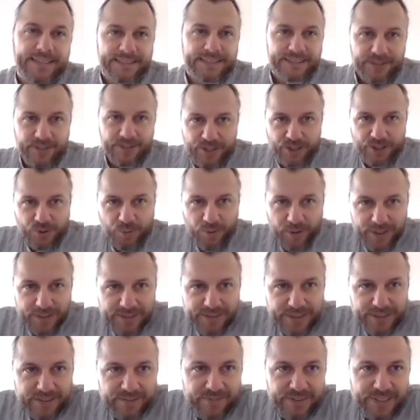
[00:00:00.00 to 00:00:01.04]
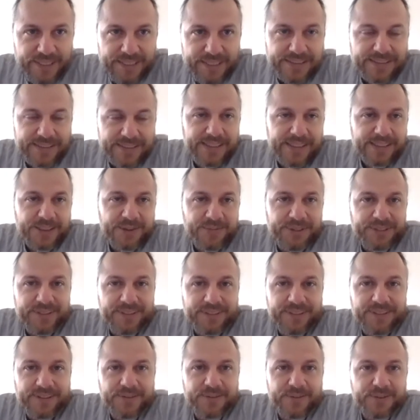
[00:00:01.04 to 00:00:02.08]
So the qualitative needs
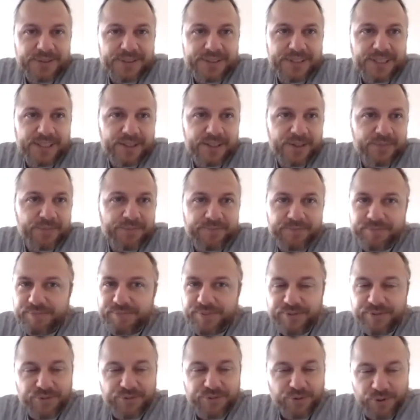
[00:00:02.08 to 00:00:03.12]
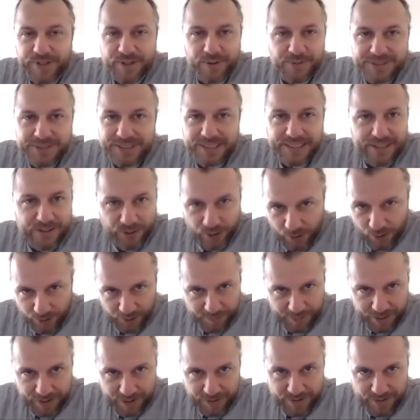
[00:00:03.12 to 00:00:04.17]
assessment was done before there was any talk
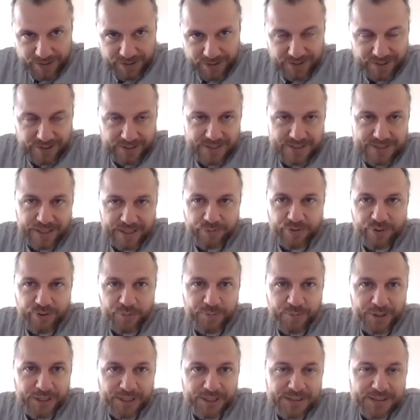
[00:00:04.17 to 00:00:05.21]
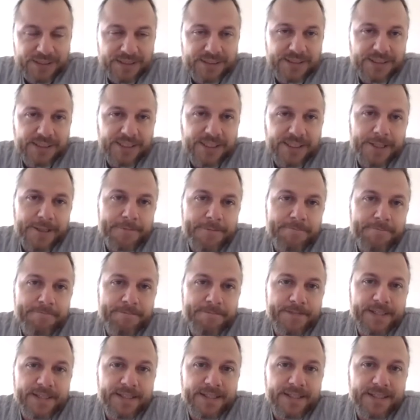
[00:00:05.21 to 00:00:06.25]
about Self-Help Plus.
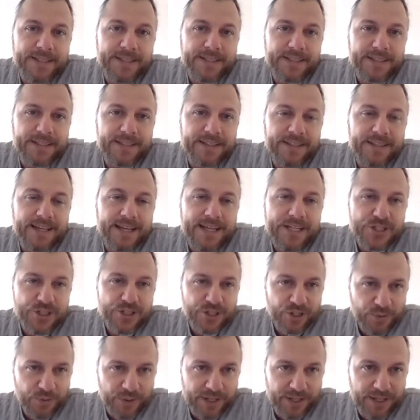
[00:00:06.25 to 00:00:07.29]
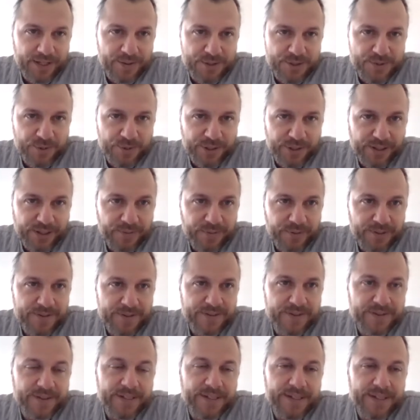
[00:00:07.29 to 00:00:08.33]
The NGO that I was working
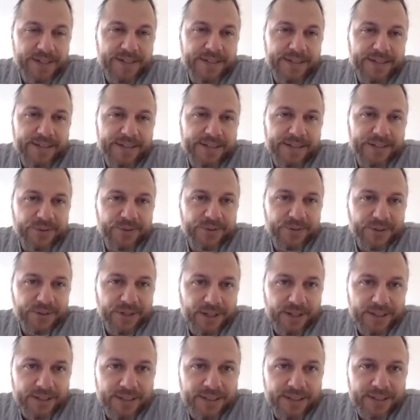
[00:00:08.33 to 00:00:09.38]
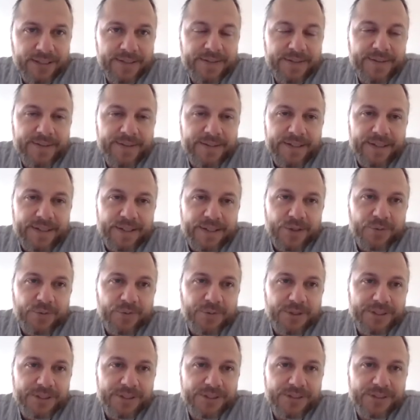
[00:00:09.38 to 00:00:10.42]
with in Uganda
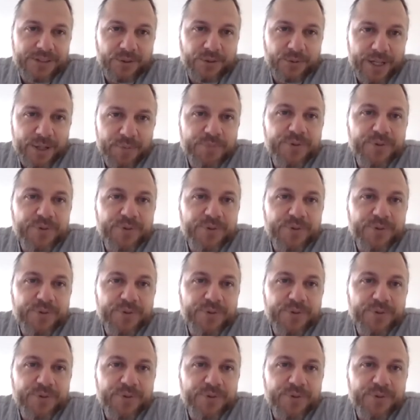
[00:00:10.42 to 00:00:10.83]
was already